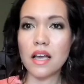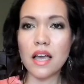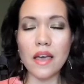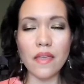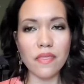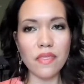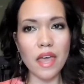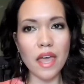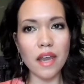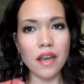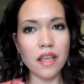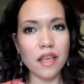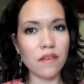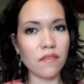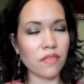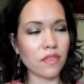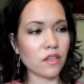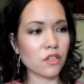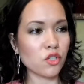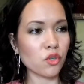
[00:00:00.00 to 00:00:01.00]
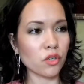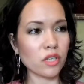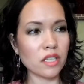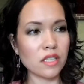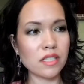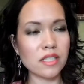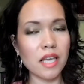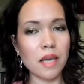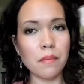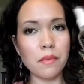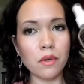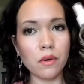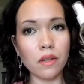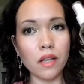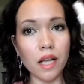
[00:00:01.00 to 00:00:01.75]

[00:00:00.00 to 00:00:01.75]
And then if the Jordan Samuel,